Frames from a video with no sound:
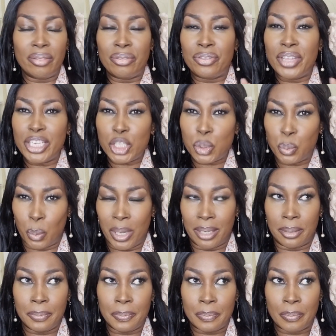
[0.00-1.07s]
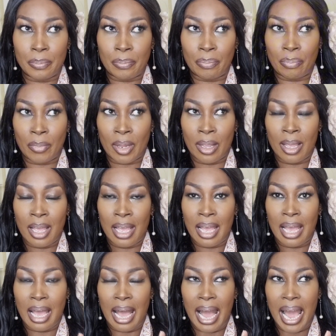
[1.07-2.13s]
this one,
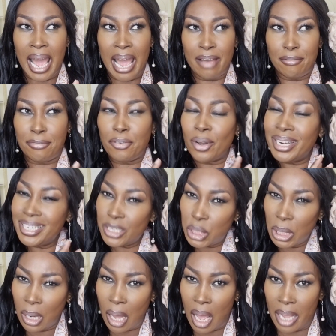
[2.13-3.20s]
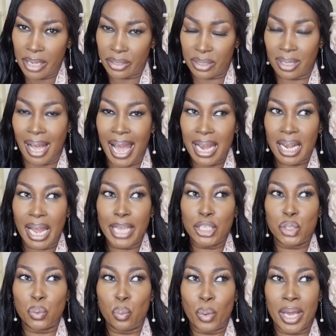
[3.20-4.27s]
for it to last, I
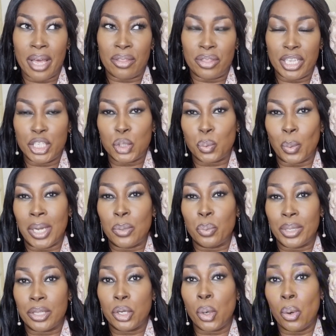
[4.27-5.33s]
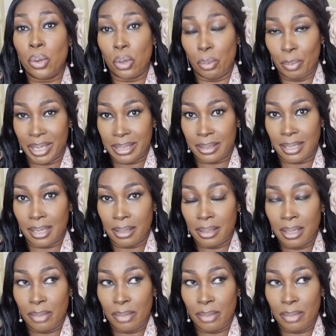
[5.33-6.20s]
like to wear this one with cocoa butter,